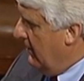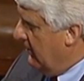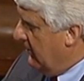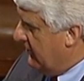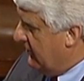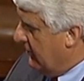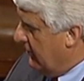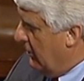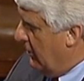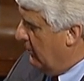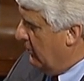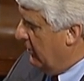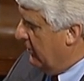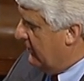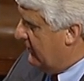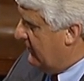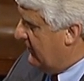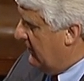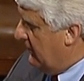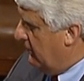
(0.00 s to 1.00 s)
Mr.
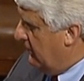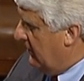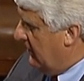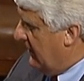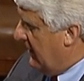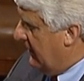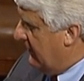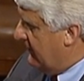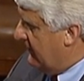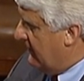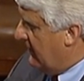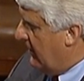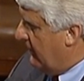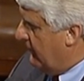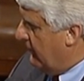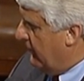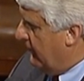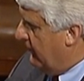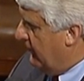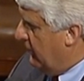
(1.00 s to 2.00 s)
Gohmert would like to talk
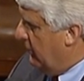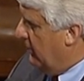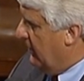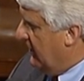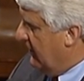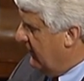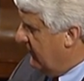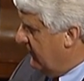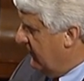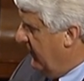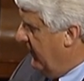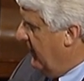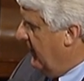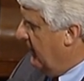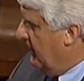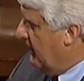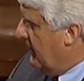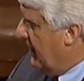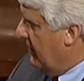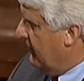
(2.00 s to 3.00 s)
for a few minutes
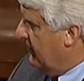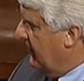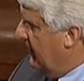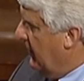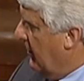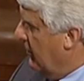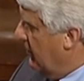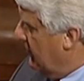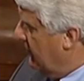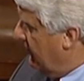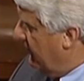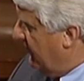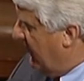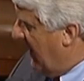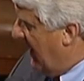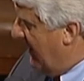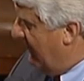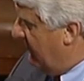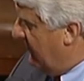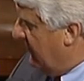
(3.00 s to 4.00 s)
about the Article
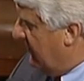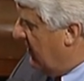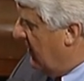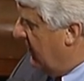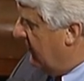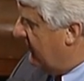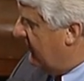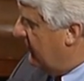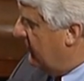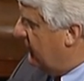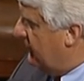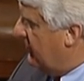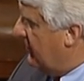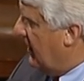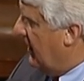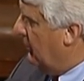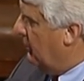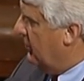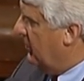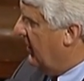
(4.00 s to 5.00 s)
5 of the Constitution.
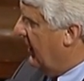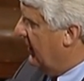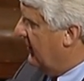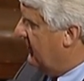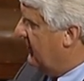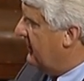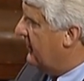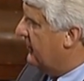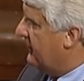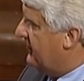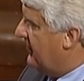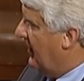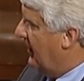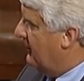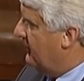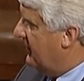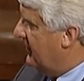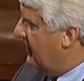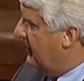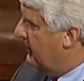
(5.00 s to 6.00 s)
I would like to yield
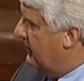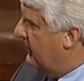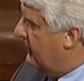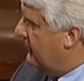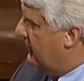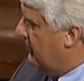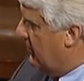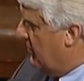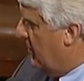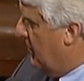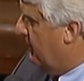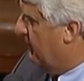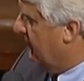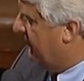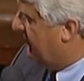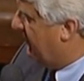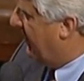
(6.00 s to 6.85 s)
time to him to accomplish